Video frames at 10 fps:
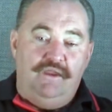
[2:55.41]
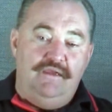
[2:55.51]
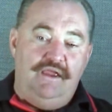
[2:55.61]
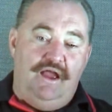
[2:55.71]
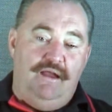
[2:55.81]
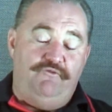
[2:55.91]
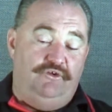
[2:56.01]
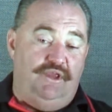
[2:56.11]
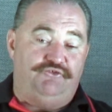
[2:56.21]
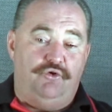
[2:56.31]
If
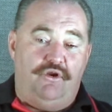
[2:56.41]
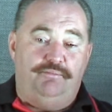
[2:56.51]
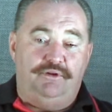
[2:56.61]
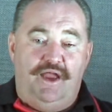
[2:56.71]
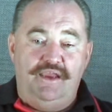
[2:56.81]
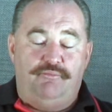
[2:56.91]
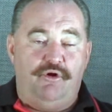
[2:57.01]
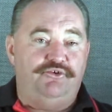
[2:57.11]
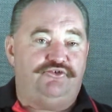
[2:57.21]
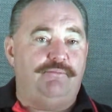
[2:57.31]
you're left-sided player, you
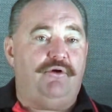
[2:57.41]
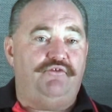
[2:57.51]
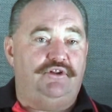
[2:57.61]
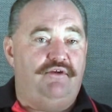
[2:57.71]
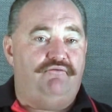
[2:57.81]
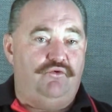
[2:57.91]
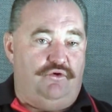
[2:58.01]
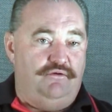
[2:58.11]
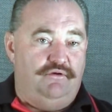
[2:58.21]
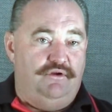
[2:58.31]
probably step off your left
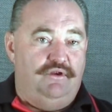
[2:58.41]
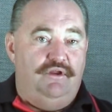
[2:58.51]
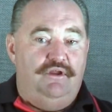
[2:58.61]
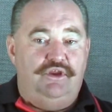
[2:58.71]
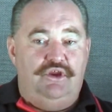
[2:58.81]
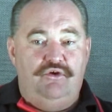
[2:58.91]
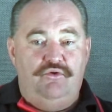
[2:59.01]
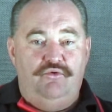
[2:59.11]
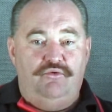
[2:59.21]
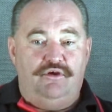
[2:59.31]
foot.
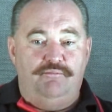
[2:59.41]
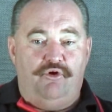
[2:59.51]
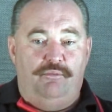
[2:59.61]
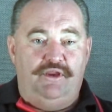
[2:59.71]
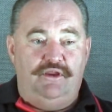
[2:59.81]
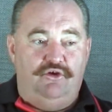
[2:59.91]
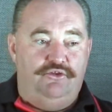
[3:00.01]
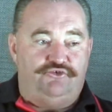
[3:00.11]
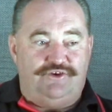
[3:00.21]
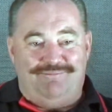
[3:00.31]
You can probably
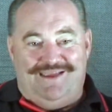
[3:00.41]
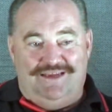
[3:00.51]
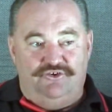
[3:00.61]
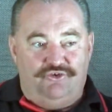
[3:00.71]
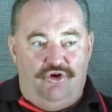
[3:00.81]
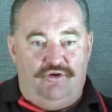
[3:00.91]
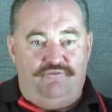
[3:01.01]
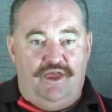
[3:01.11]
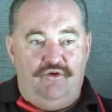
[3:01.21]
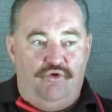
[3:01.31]
either step back inside off
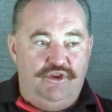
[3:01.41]
that, or